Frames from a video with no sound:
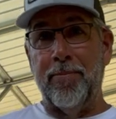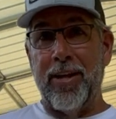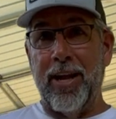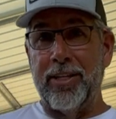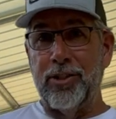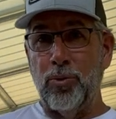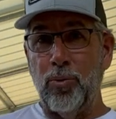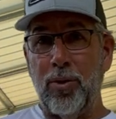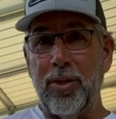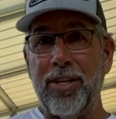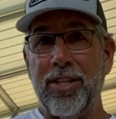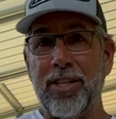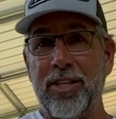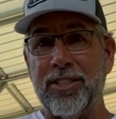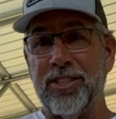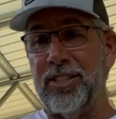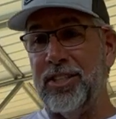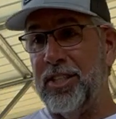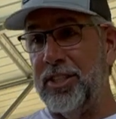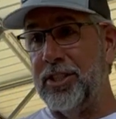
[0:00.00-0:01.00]
That's really the
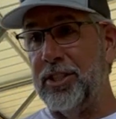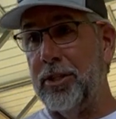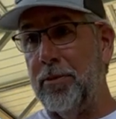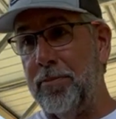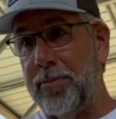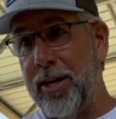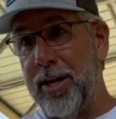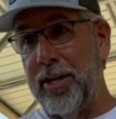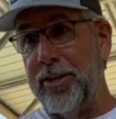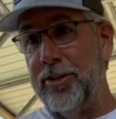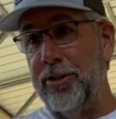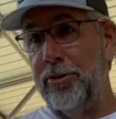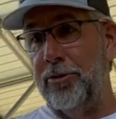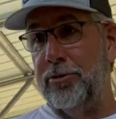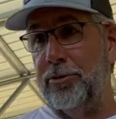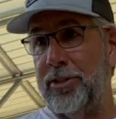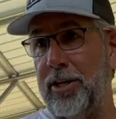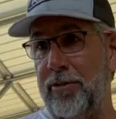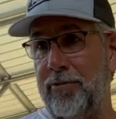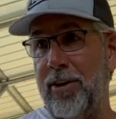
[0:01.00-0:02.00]
system that I
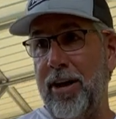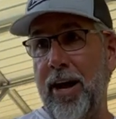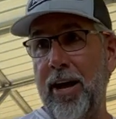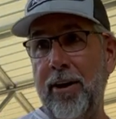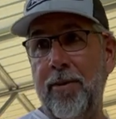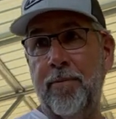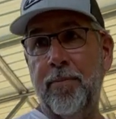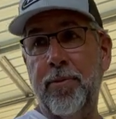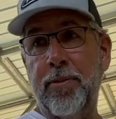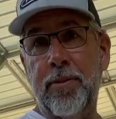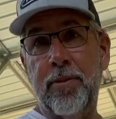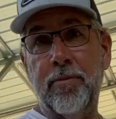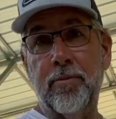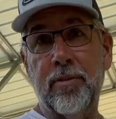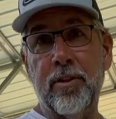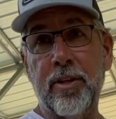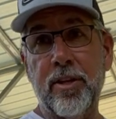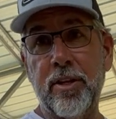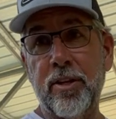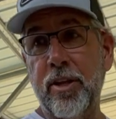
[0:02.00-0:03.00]
use. I've got,
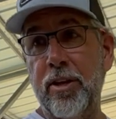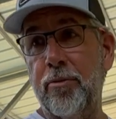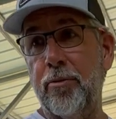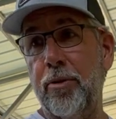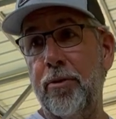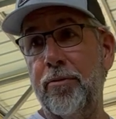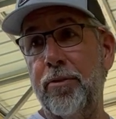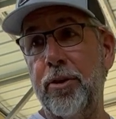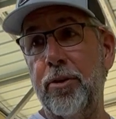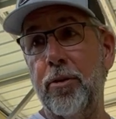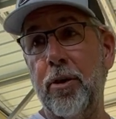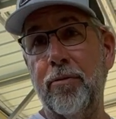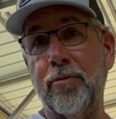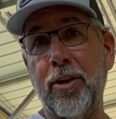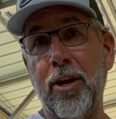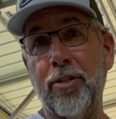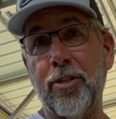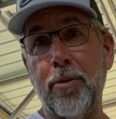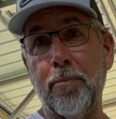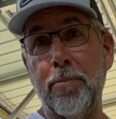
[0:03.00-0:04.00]
in review, I've
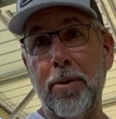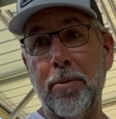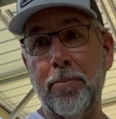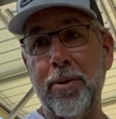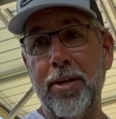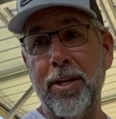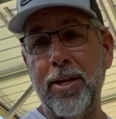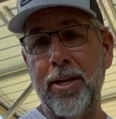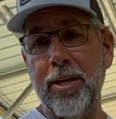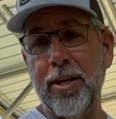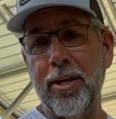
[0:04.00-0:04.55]
got the bimini.